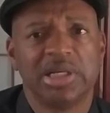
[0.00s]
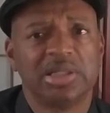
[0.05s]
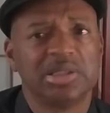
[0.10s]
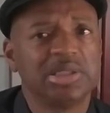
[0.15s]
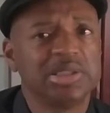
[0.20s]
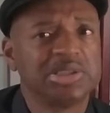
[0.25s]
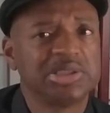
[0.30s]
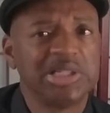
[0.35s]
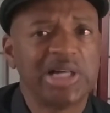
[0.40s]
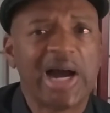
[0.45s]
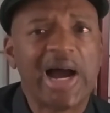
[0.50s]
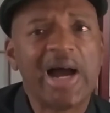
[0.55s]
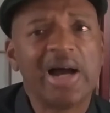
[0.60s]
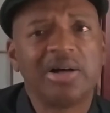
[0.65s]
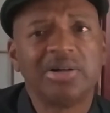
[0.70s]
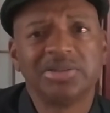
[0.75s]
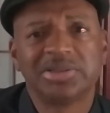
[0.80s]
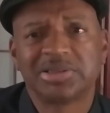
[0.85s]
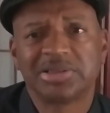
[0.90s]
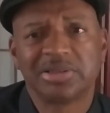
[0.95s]
The
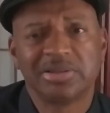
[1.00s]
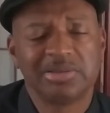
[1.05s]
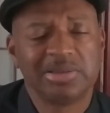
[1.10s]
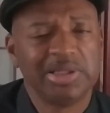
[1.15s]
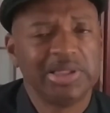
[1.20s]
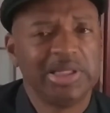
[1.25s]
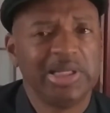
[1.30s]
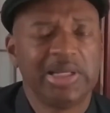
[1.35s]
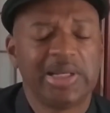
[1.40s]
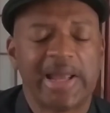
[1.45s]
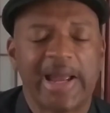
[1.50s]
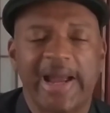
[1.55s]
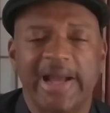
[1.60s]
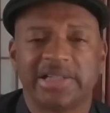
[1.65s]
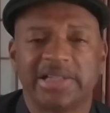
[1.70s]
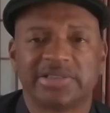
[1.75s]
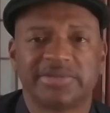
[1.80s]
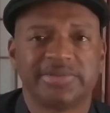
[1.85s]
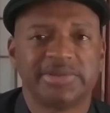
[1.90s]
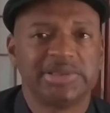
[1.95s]
child certainly didn't
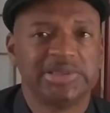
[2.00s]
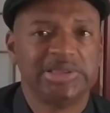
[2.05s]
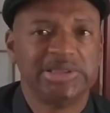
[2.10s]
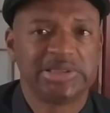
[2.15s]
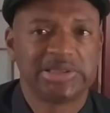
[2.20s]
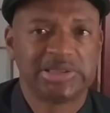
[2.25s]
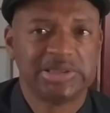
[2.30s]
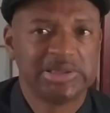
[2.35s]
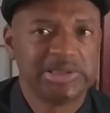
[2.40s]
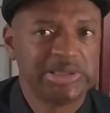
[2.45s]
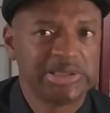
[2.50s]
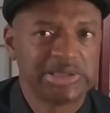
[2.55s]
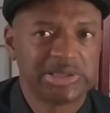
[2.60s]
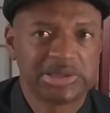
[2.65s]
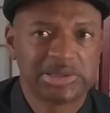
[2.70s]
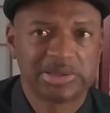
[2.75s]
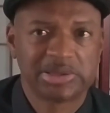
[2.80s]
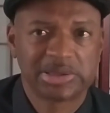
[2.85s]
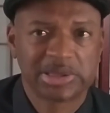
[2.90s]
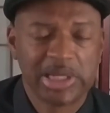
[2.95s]
ask for these
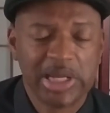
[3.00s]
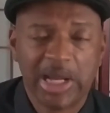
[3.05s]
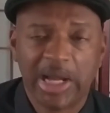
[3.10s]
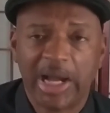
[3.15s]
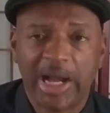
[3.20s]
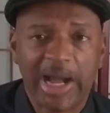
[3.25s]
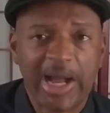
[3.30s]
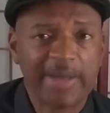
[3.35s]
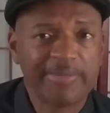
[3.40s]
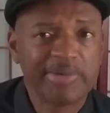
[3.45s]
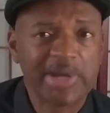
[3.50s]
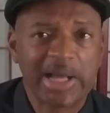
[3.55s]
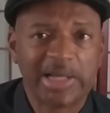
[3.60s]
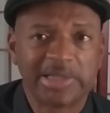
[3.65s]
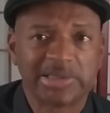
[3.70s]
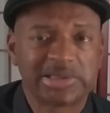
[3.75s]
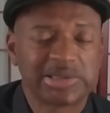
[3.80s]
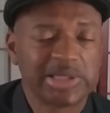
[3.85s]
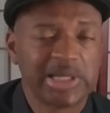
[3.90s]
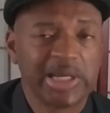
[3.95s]
conditions. I'm not
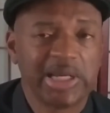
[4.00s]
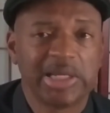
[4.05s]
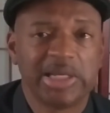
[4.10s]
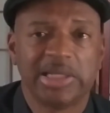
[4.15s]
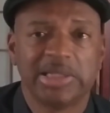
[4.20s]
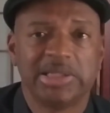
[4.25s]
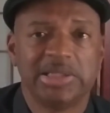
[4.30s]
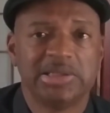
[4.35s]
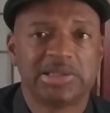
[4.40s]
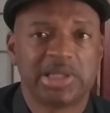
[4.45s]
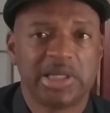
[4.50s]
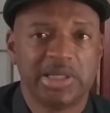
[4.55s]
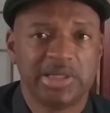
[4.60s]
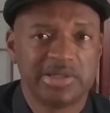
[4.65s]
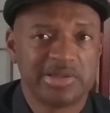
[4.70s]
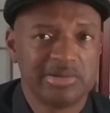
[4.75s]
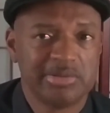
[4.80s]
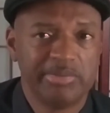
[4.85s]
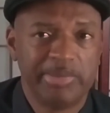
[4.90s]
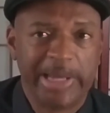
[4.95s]
saying that these
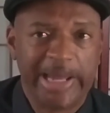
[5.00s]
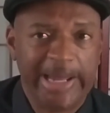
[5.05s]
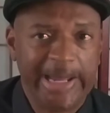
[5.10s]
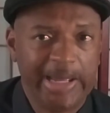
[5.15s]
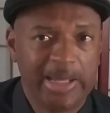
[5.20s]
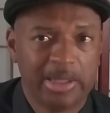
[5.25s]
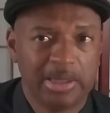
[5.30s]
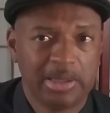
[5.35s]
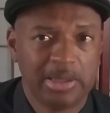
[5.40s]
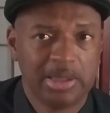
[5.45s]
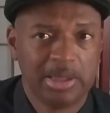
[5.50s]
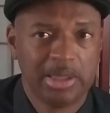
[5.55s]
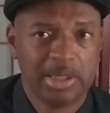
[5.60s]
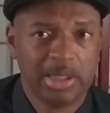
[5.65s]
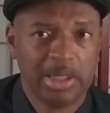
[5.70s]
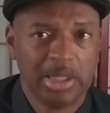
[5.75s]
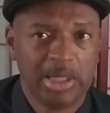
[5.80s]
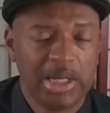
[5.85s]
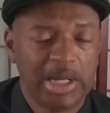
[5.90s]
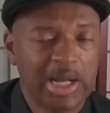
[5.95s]
kids are bad.
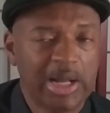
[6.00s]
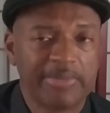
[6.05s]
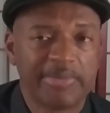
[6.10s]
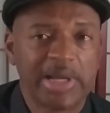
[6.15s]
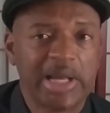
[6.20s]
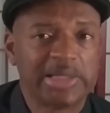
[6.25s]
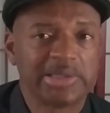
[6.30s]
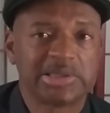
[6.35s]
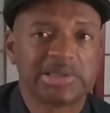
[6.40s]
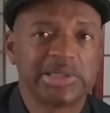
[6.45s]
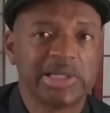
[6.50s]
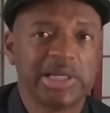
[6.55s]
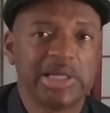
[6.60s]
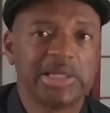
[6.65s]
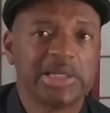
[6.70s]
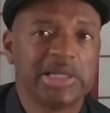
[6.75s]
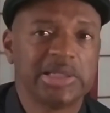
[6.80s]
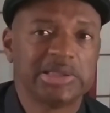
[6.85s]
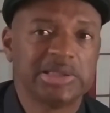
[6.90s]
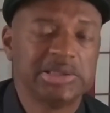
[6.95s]
I'm not saying
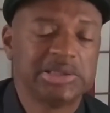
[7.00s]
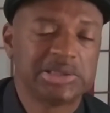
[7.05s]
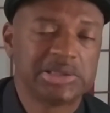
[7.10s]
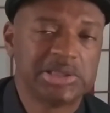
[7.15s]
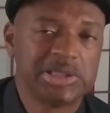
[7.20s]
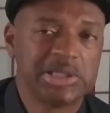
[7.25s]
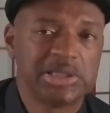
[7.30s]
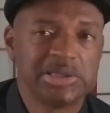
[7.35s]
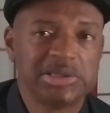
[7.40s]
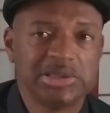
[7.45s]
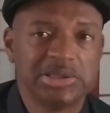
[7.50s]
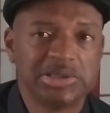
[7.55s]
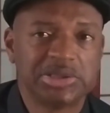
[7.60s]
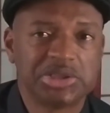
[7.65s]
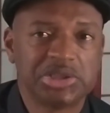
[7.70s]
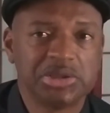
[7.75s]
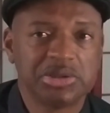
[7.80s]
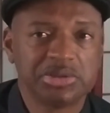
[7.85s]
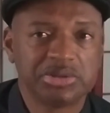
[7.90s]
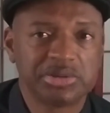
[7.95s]
that these
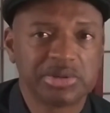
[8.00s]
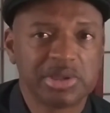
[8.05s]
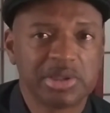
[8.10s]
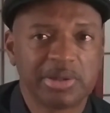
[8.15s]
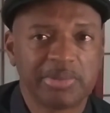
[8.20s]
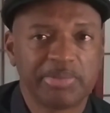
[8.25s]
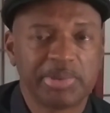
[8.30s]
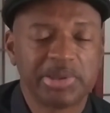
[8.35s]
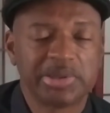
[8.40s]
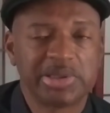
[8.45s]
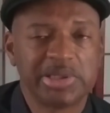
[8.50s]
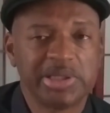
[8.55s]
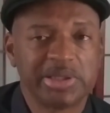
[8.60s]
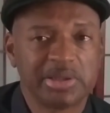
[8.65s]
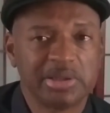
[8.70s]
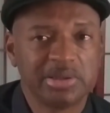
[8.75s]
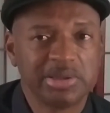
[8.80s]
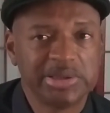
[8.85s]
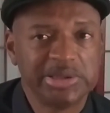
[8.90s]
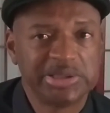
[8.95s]
children are
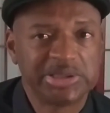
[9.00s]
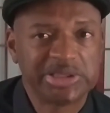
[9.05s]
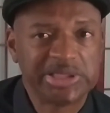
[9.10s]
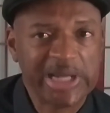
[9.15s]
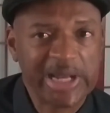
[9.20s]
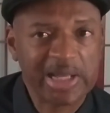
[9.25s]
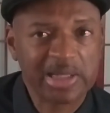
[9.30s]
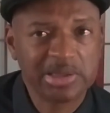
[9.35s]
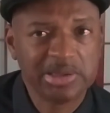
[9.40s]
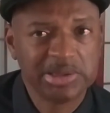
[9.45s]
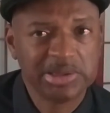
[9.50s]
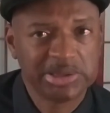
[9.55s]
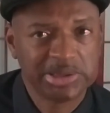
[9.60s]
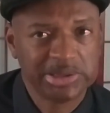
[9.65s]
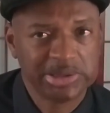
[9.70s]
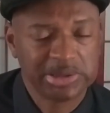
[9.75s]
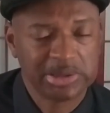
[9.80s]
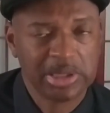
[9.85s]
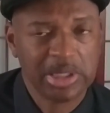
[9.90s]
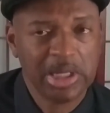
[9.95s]
particularly
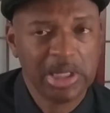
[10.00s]
challenging.